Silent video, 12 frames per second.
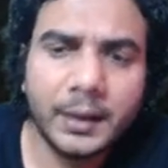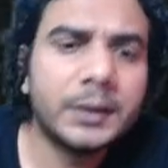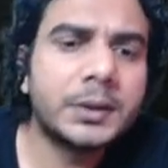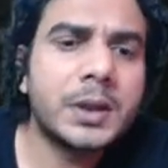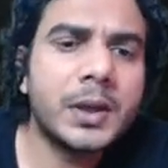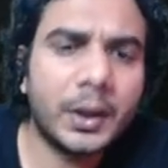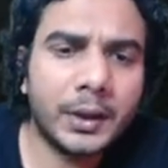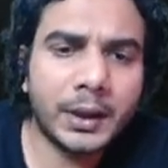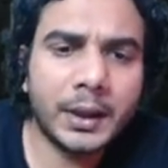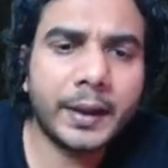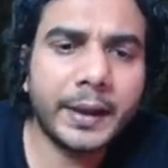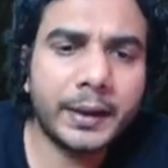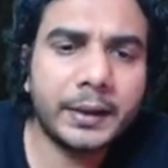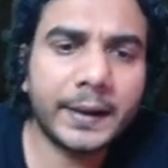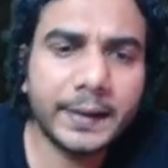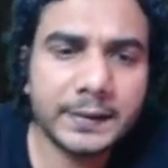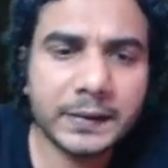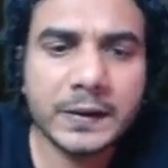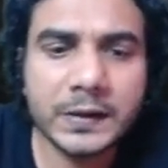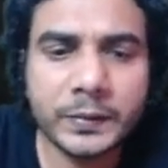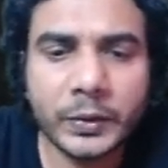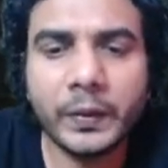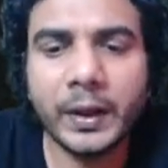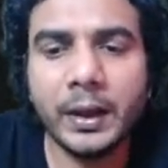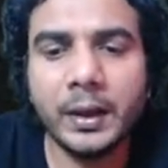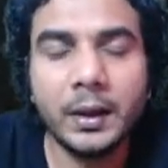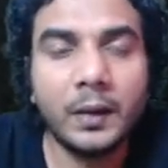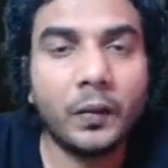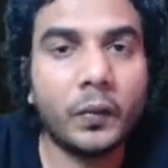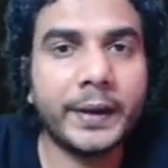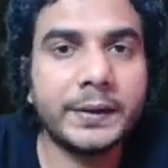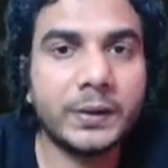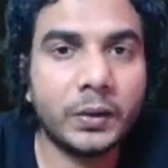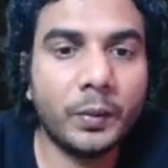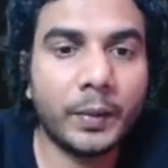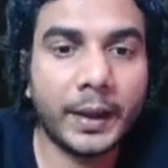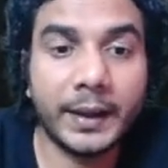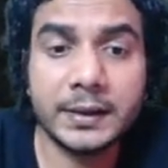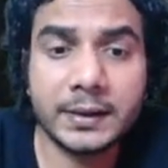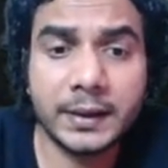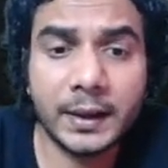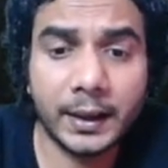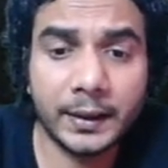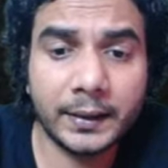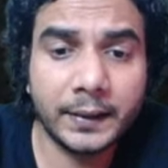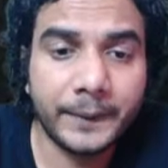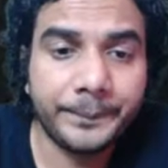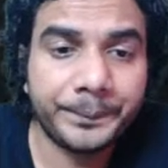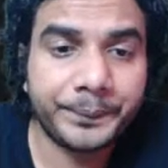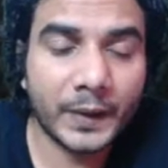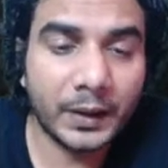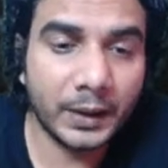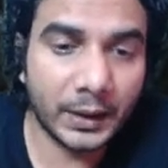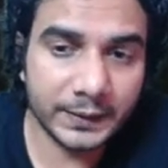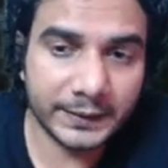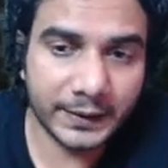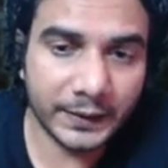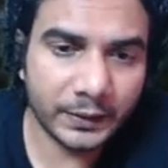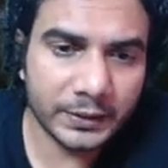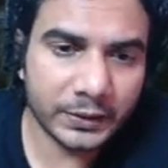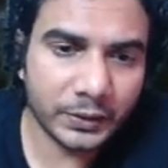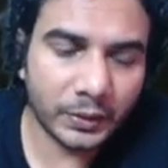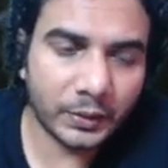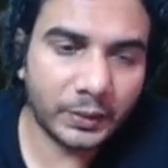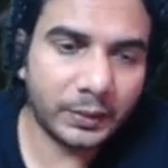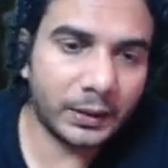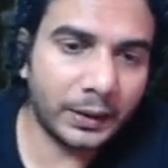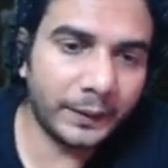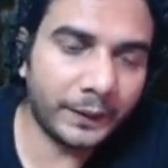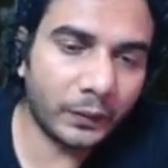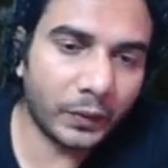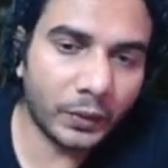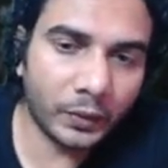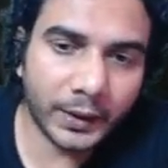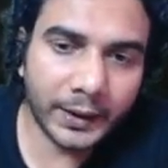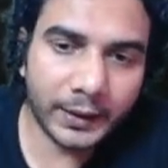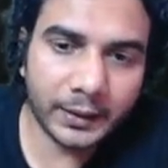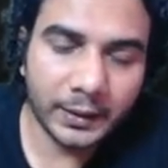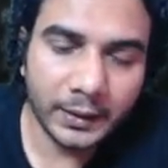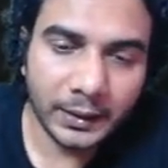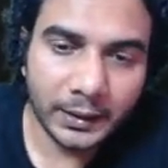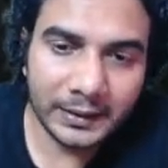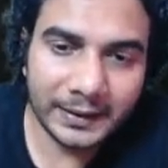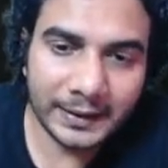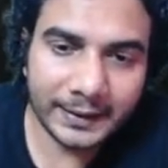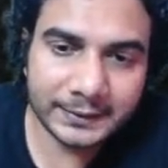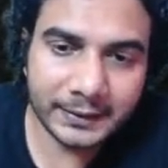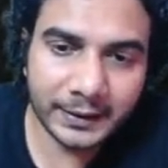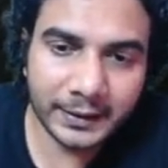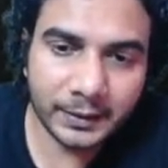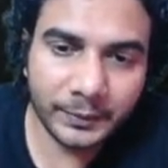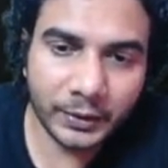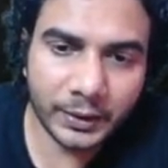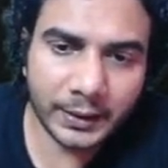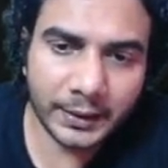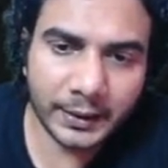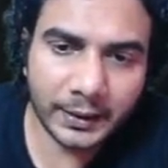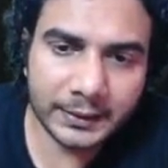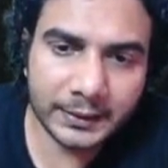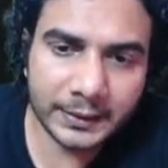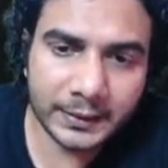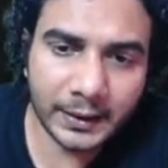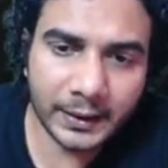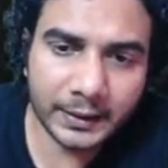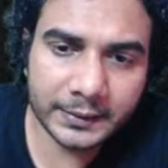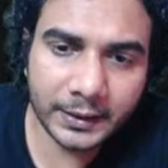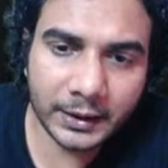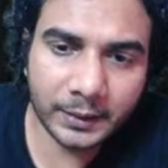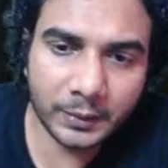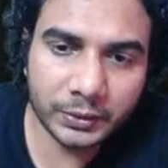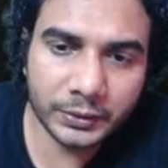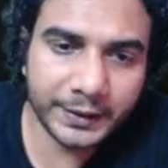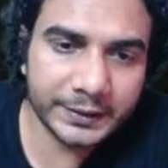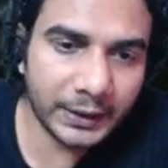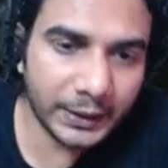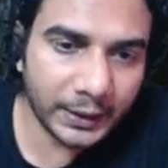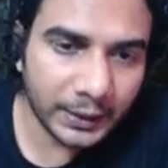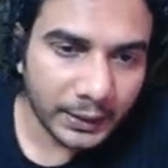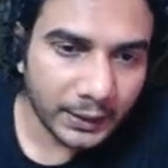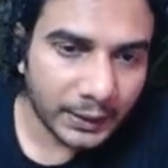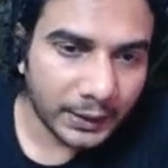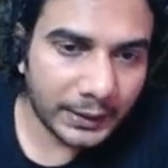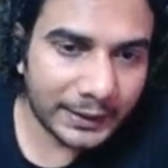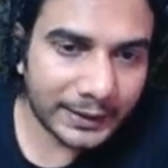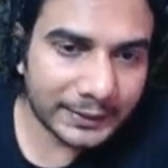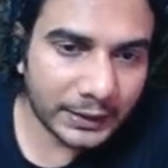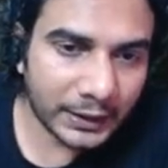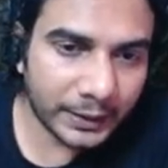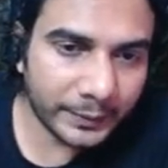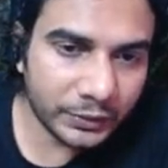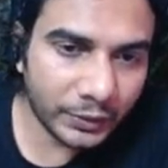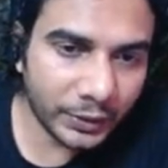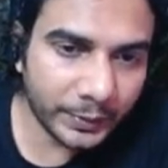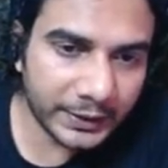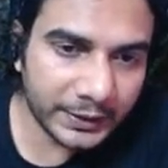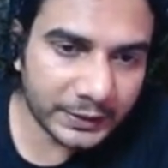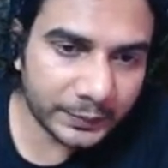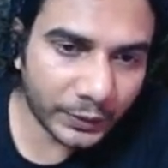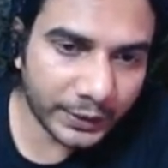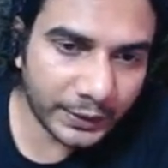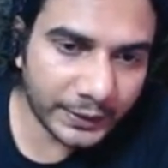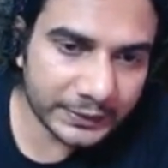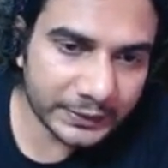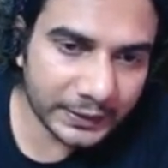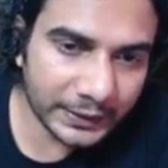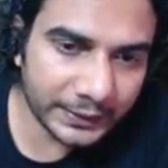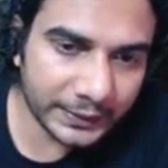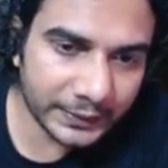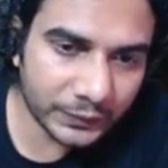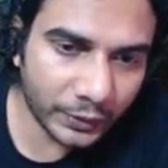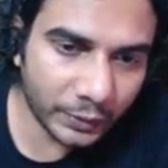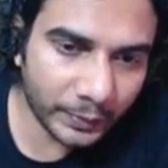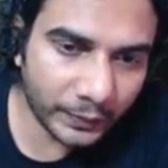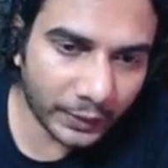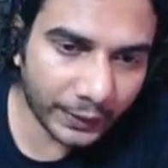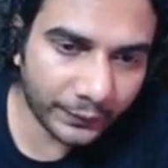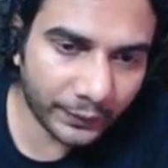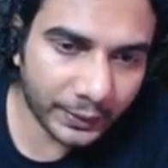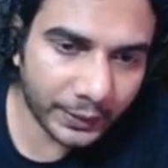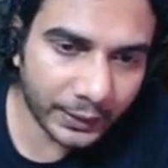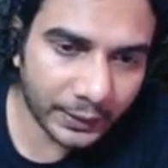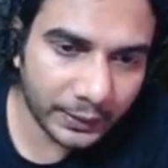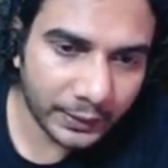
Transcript: So now you can write the distance between y is equal to minus a and z1. So if you want to write latus rectum, you can write latus rectum also easily. Latus rectum is going to be this point. This length is going to be y1, right?